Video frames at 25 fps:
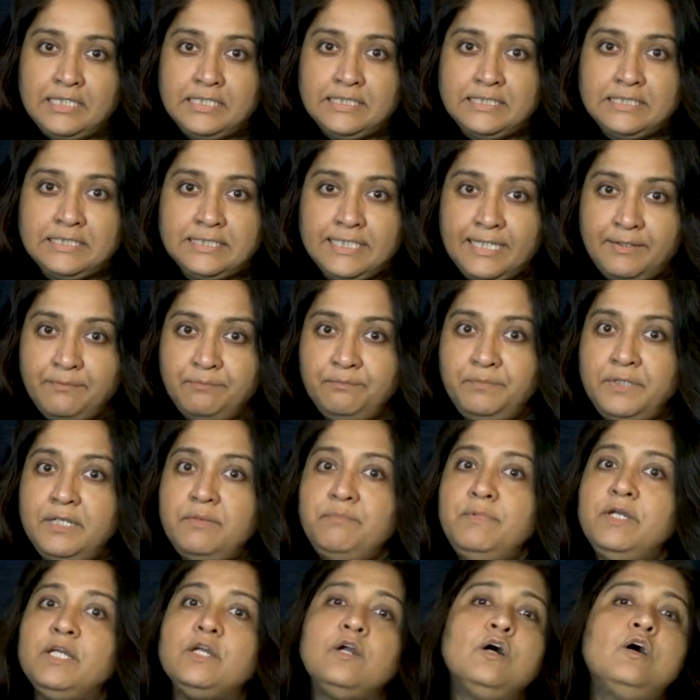
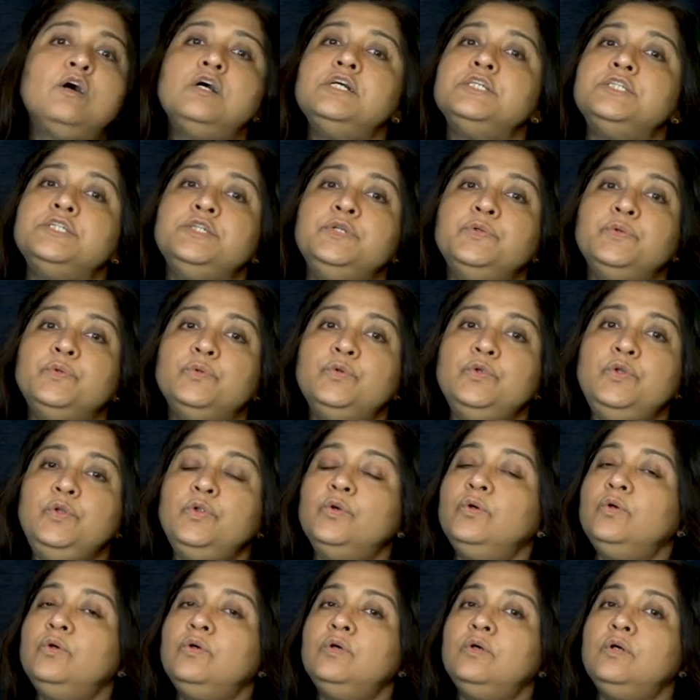Simply because you
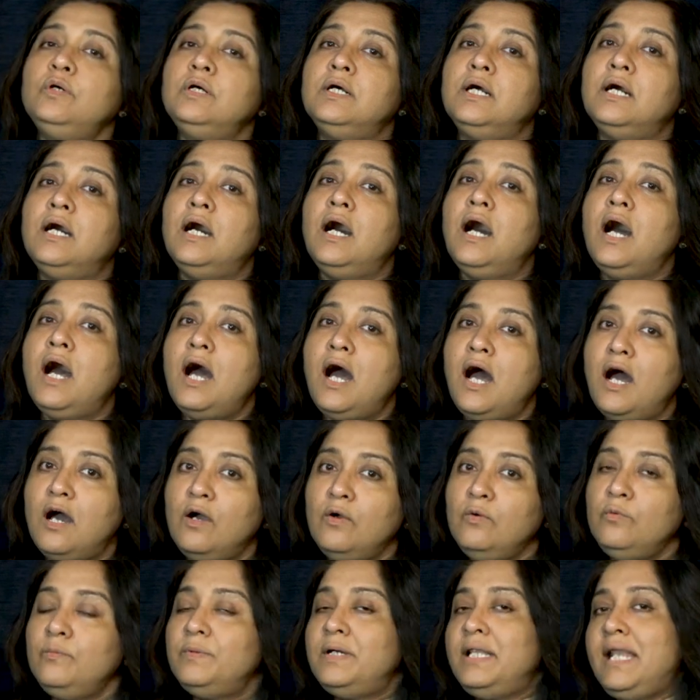know
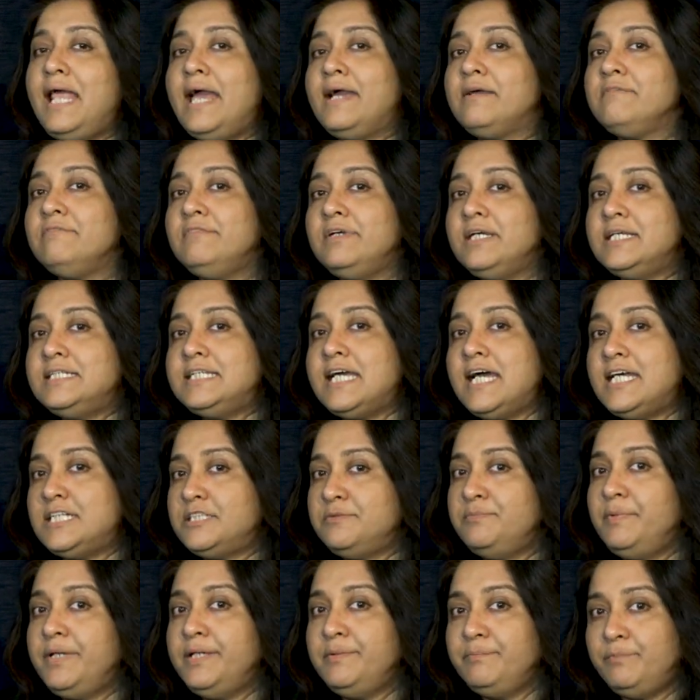how a language
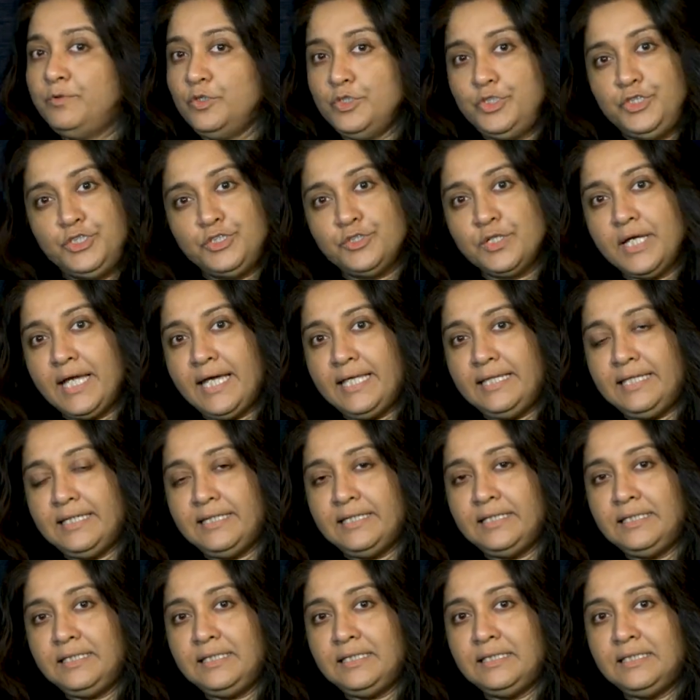has been put
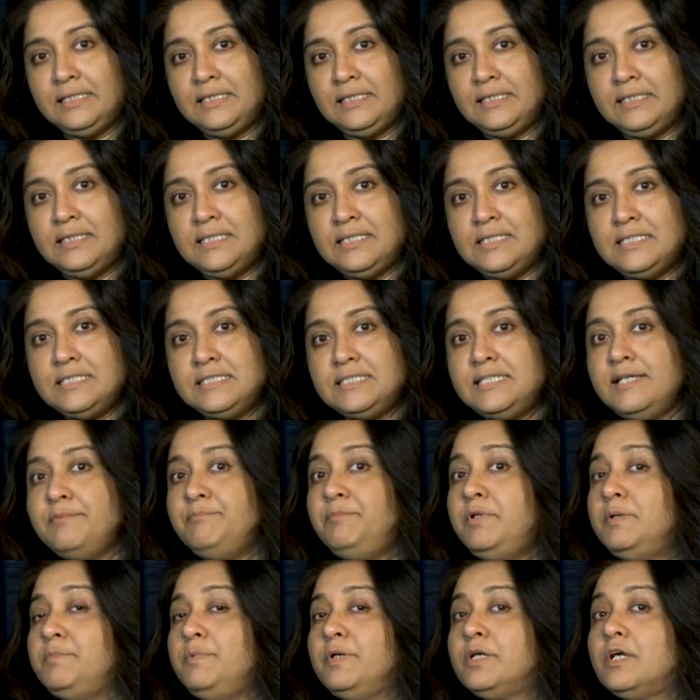together,
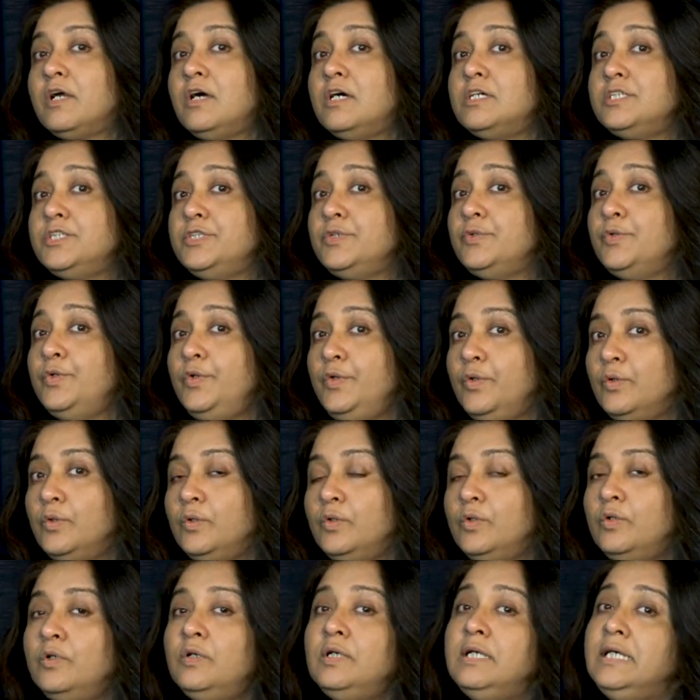simply because you
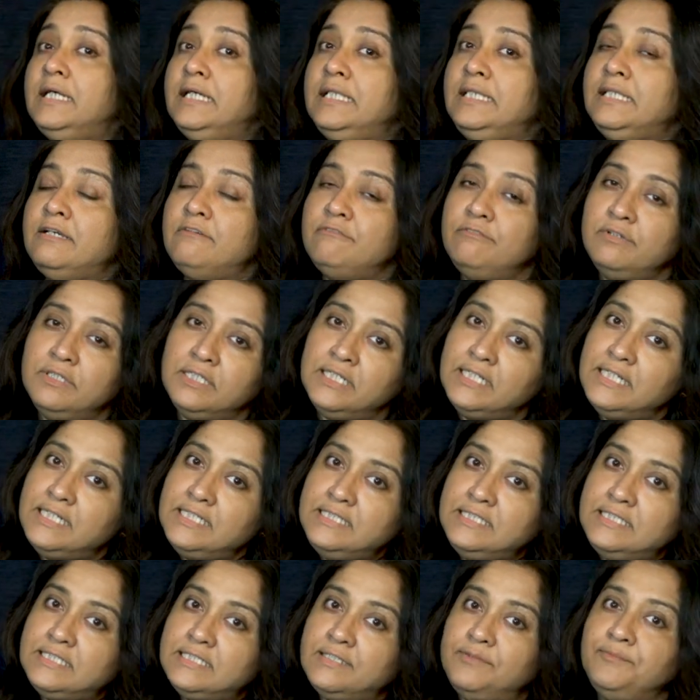know the
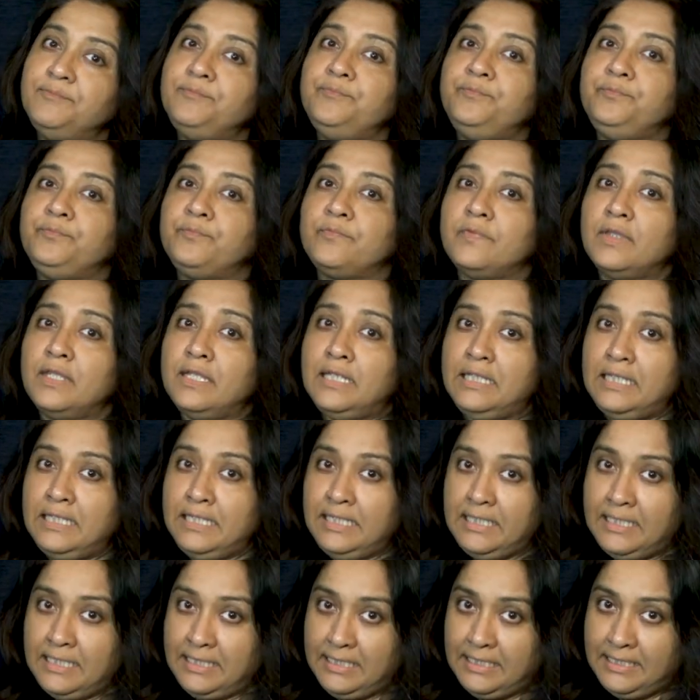words
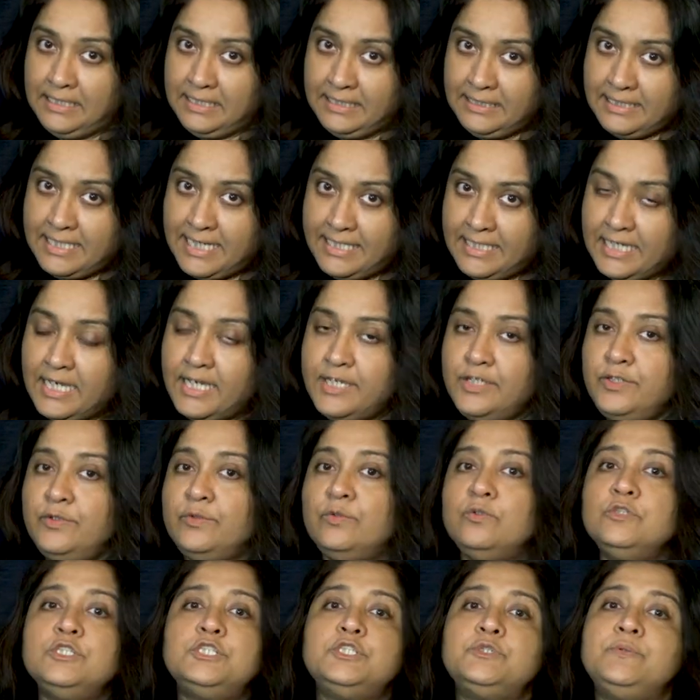that are
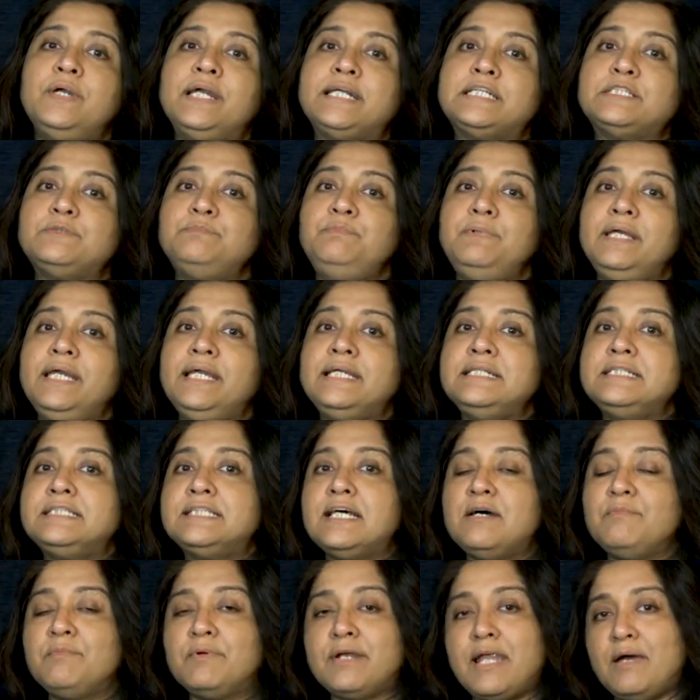used to explain
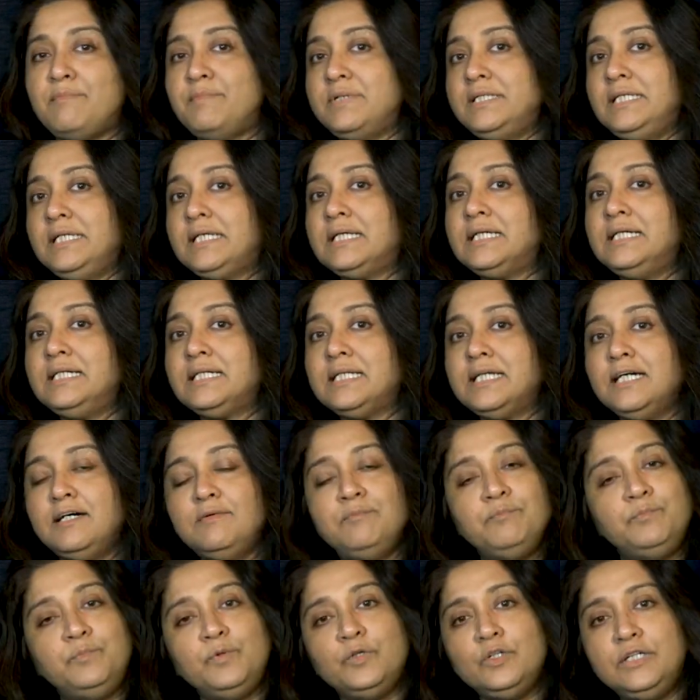some grammatical
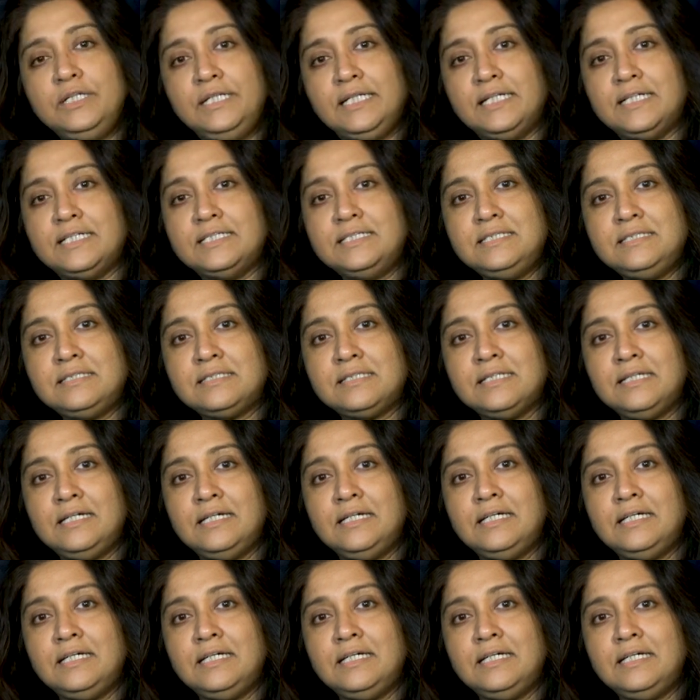components,